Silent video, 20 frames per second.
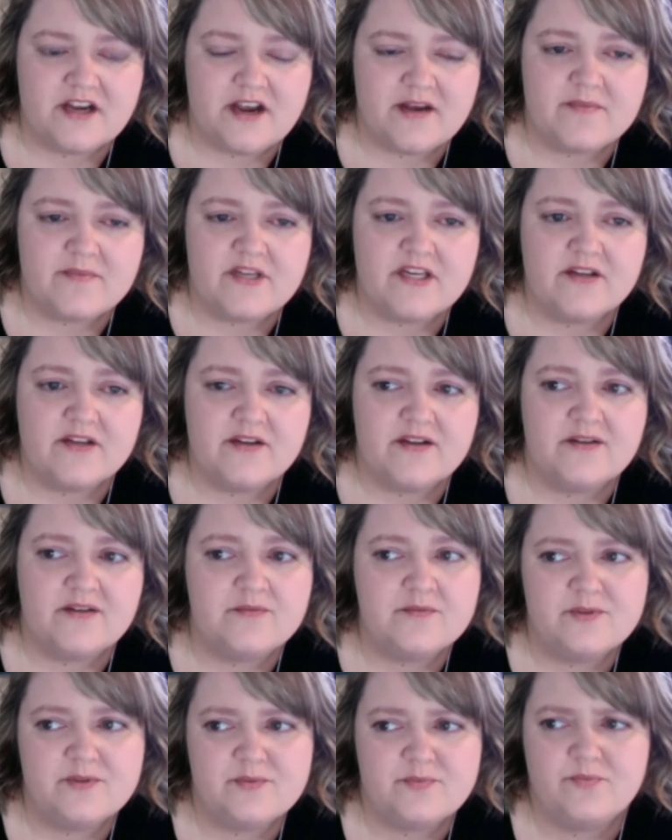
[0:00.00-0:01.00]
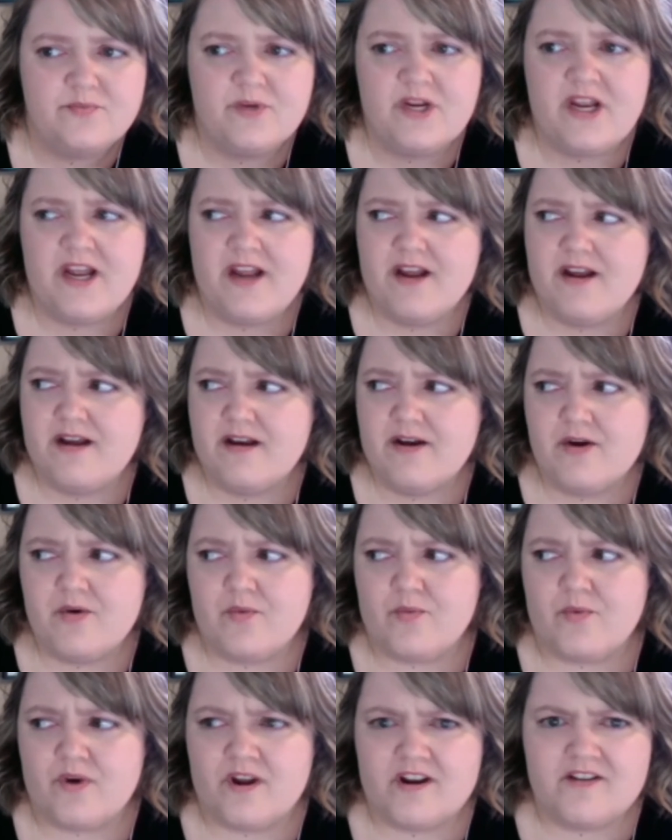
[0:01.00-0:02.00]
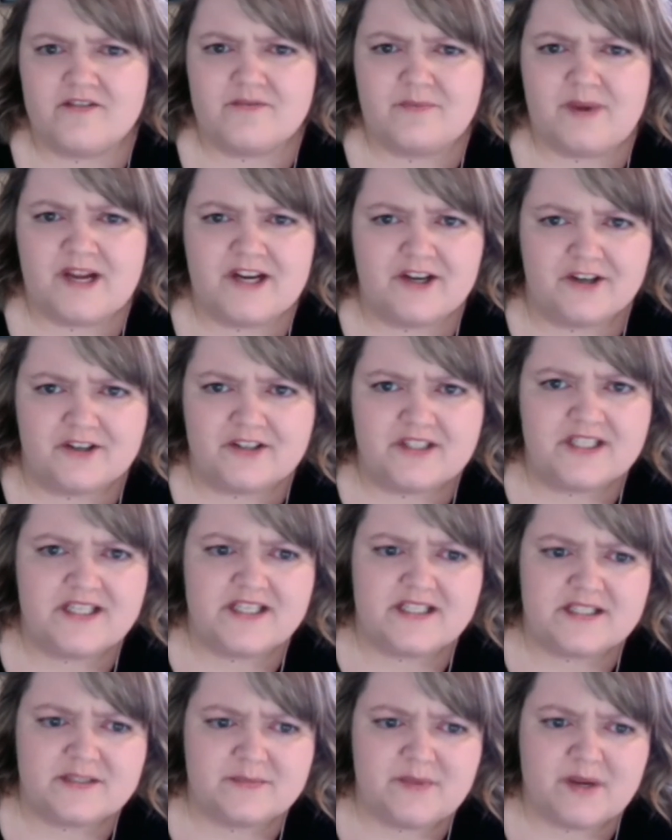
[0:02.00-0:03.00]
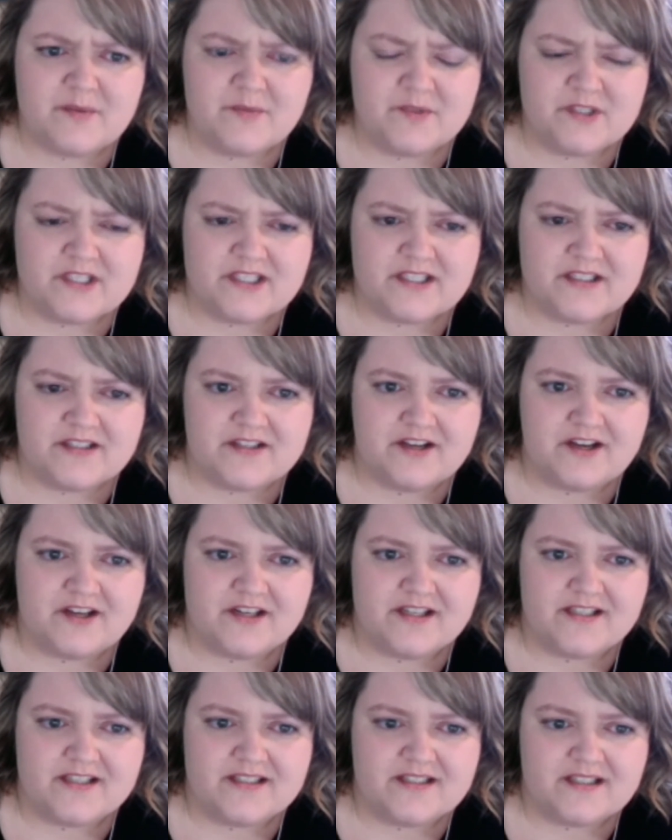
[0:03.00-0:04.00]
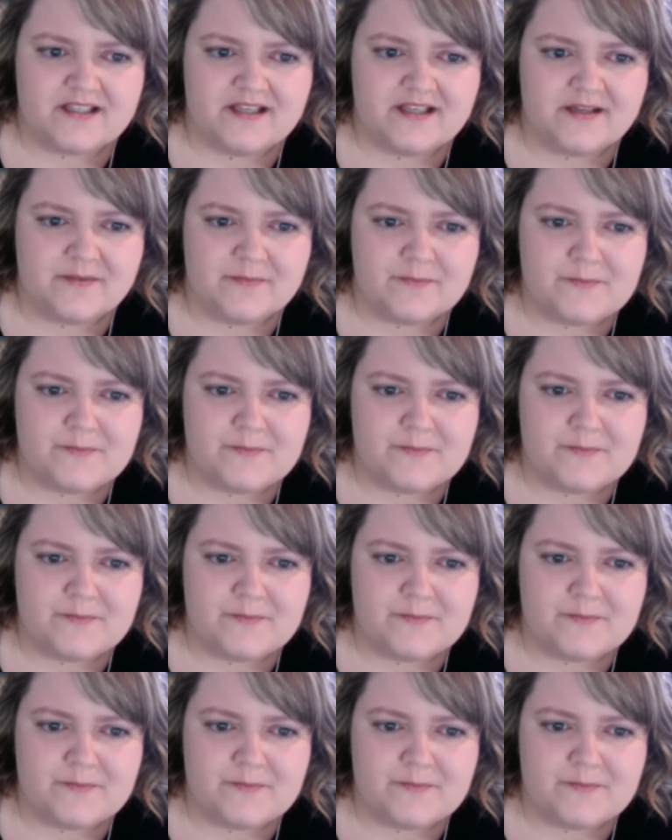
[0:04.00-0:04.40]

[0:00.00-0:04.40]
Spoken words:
I mean, it was one of my earliest memories, honestly.